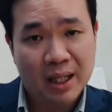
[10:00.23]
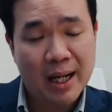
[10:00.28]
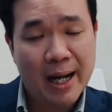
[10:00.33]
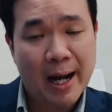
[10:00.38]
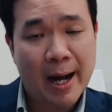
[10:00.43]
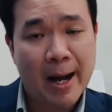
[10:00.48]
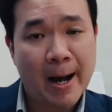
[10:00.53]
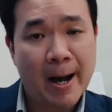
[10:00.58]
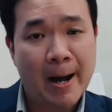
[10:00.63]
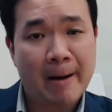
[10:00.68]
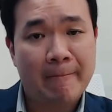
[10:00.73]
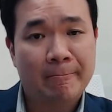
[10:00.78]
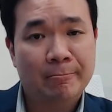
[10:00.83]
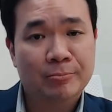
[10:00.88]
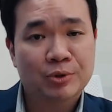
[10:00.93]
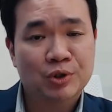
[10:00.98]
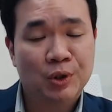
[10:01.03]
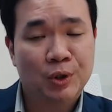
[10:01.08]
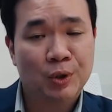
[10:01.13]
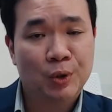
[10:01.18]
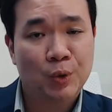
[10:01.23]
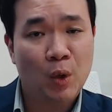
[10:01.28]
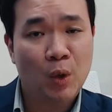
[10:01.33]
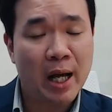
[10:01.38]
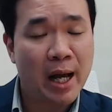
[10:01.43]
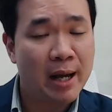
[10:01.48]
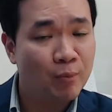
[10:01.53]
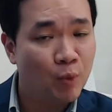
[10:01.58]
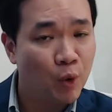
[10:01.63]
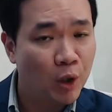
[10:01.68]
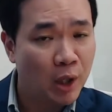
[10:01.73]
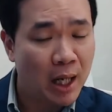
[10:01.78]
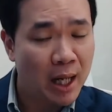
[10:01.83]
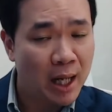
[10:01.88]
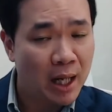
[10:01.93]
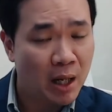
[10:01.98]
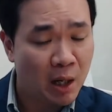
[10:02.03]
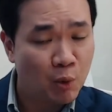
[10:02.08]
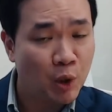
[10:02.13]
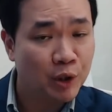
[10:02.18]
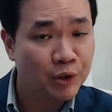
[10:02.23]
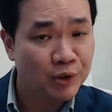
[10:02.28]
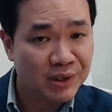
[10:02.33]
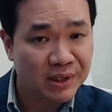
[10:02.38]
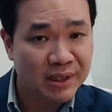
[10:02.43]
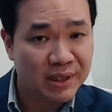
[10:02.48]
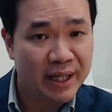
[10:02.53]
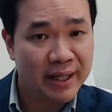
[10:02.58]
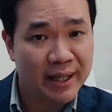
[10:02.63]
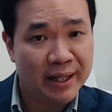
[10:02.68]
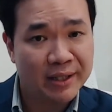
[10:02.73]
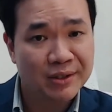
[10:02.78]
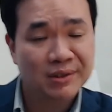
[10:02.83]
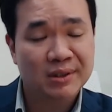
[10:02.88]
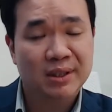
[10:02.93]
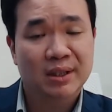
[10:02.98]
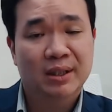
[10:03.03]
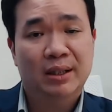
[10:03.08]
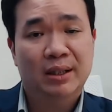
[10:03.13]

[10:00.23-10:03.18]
Um, so what, what i want to say is